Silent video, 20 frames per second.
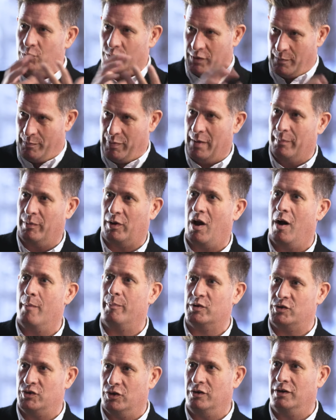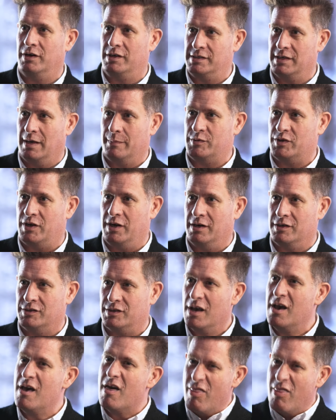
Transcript: with the public opportunities upstairs,